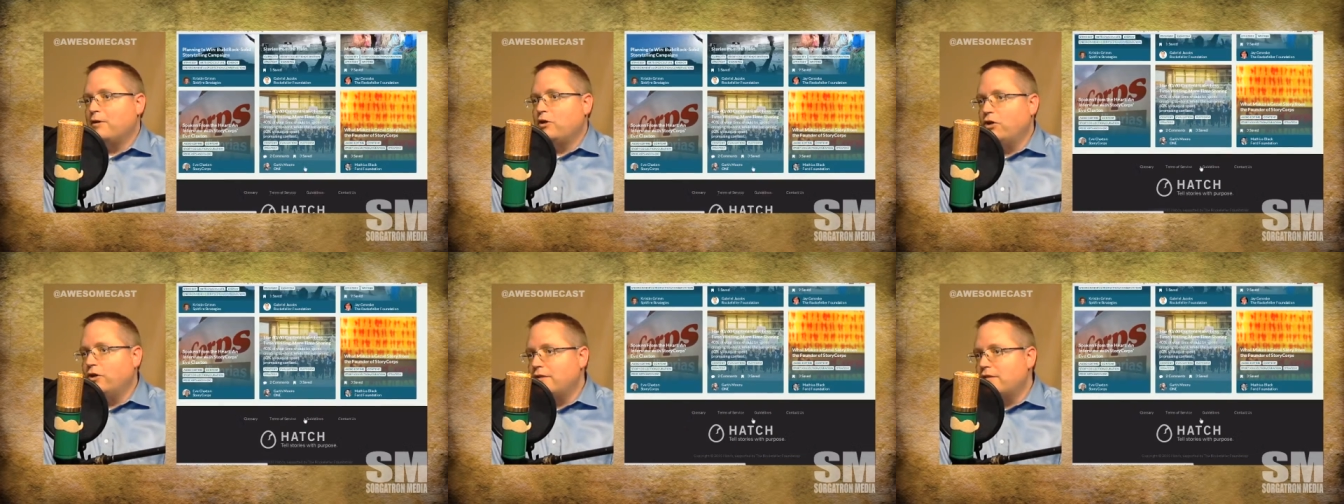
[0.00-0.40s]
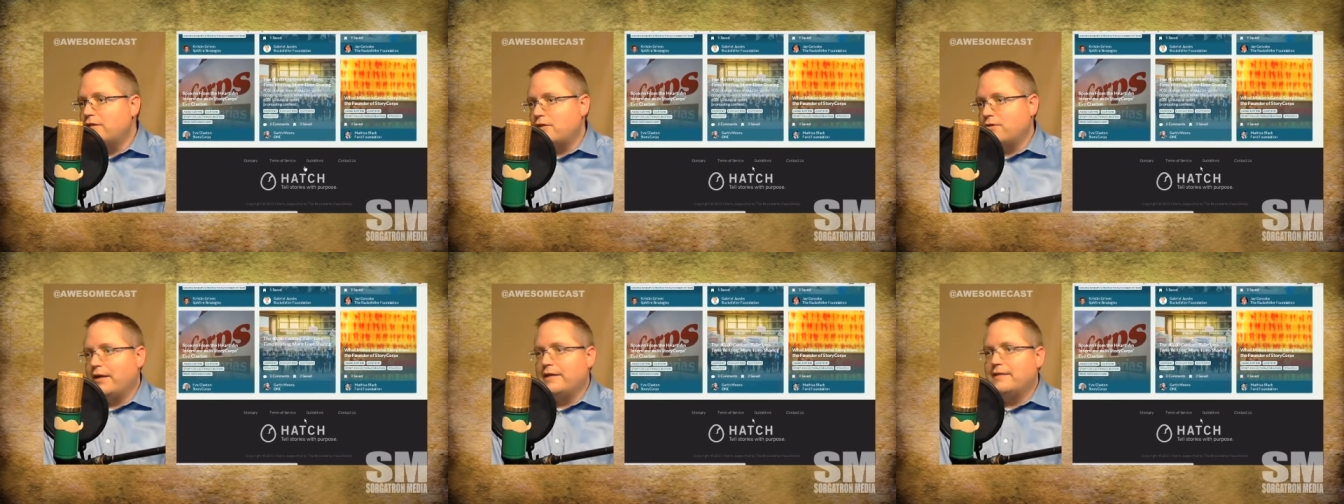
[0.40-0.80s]
good
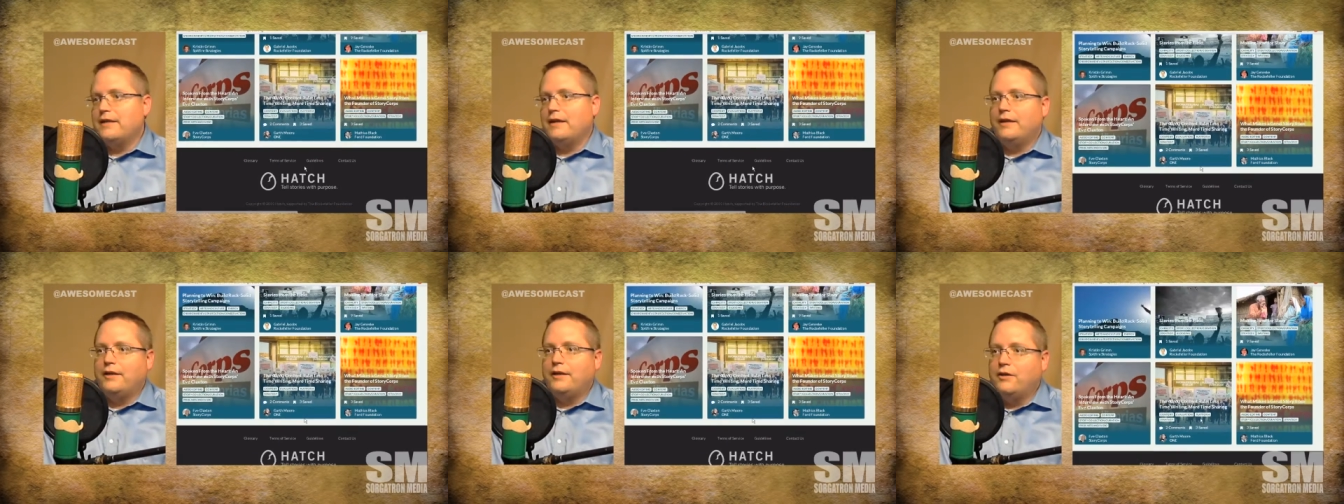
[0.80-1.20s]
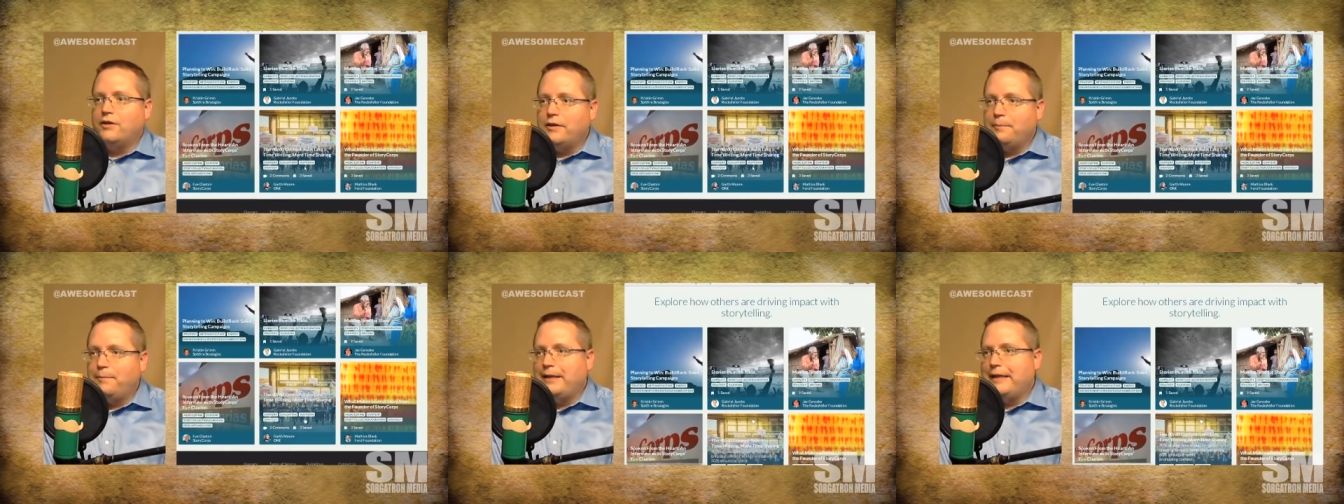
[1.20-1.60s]
storytelling,
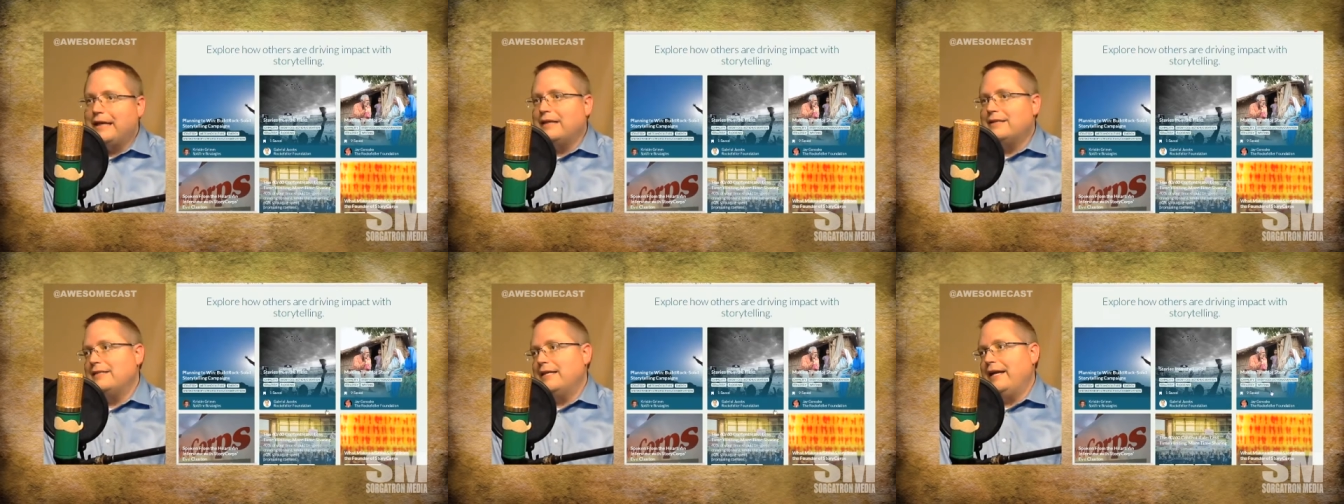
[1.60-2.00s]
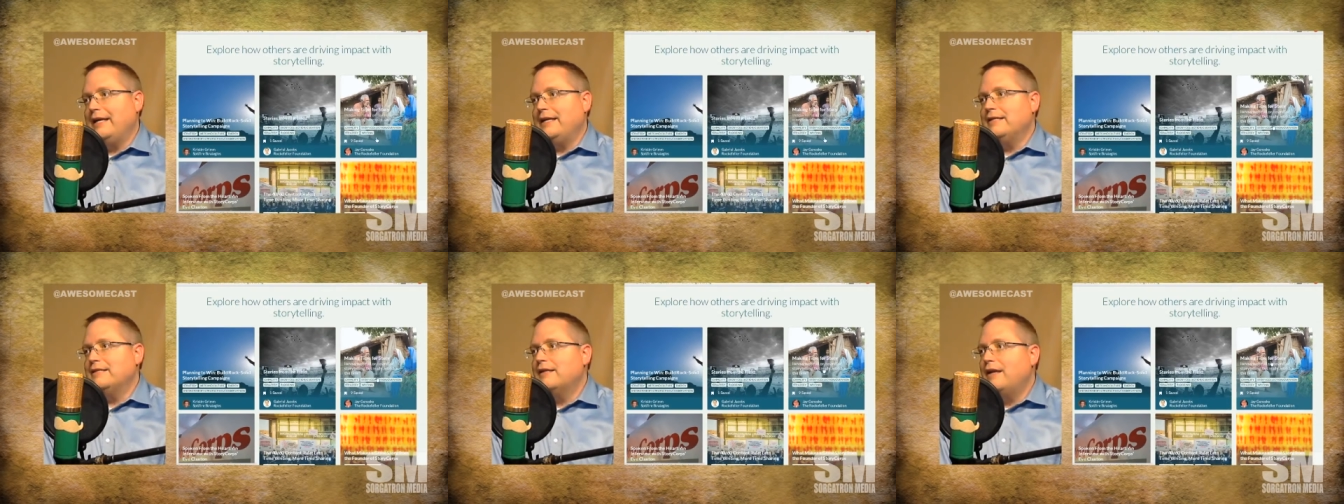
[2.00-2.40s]
good
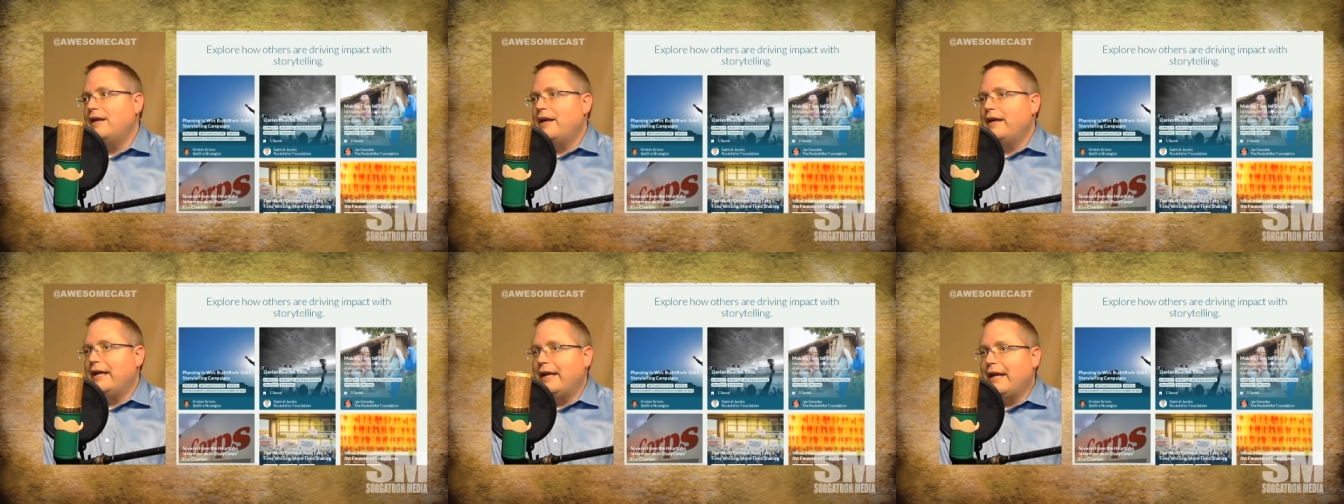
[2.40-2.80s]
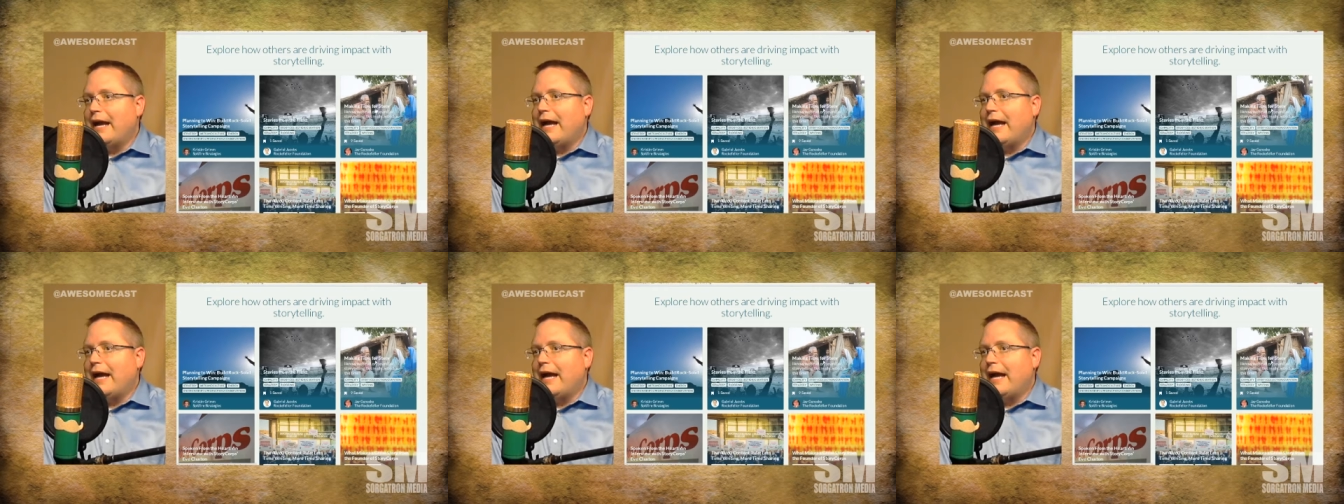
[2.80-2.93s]
PSAs, it